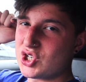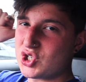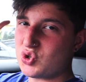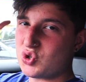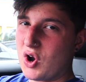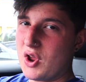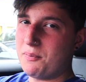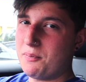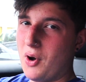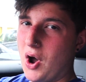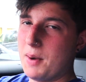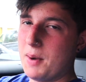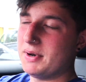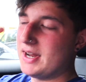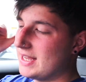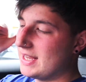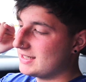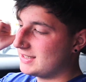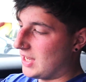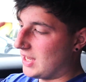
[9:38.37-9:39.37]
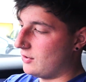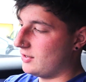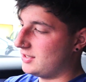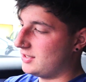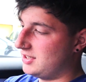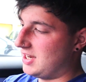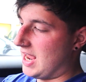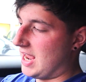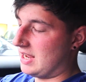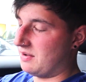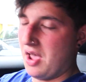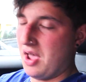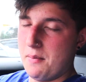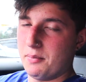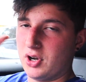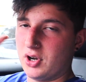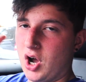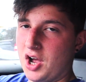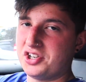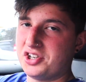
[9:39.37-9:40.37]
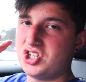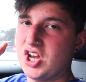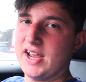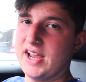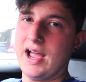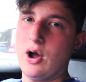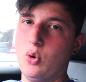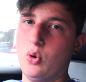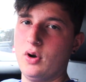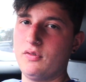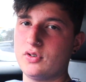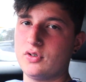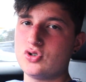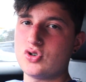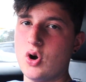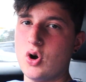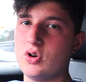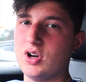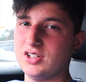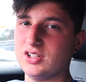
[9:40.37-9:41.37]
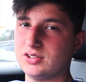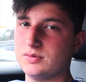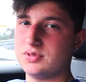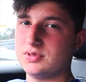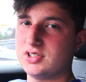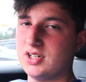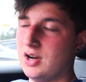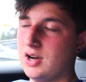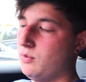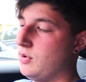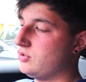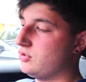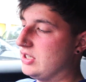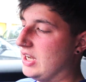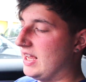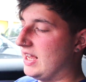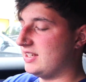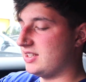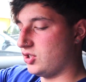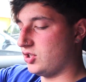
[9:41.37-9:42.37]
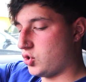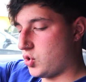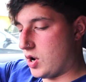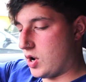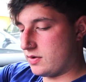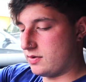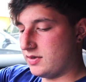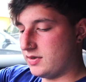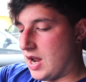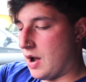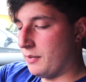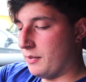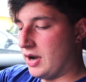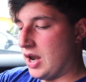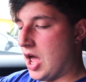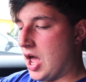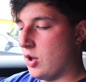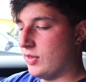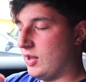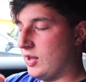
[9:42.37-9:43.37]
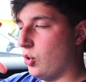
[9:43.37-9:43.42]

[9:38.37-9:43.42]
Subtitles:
straight pipe sounding sick. But guys, check out all of Control Custom steering wheels links in the description down below.